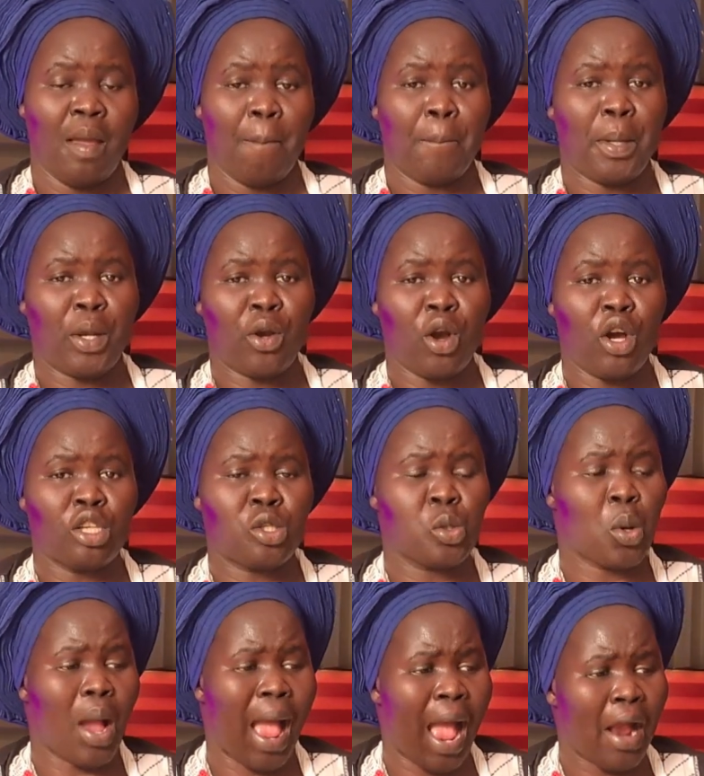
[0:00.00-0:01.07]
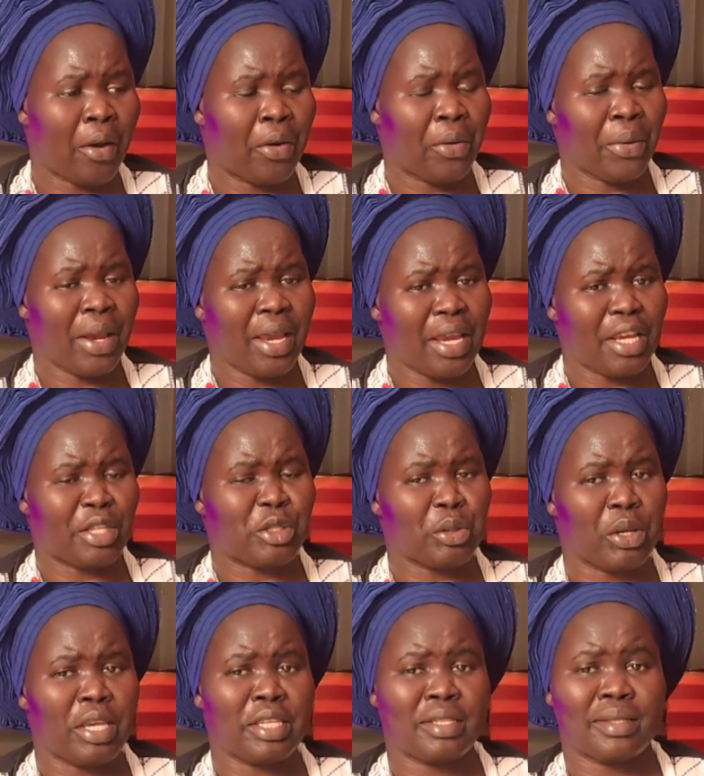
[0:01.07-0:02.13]
Because you agree to
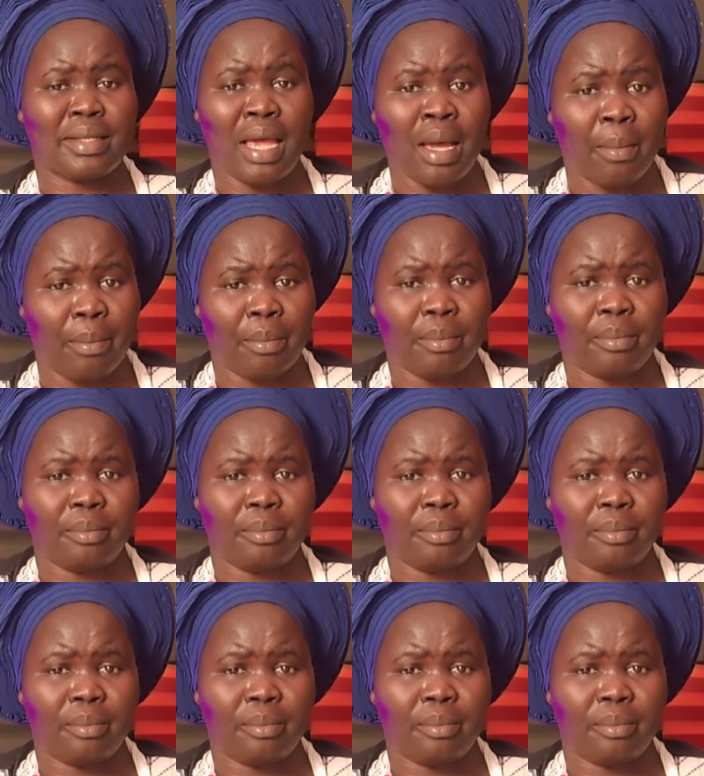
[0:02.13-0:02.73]
his term.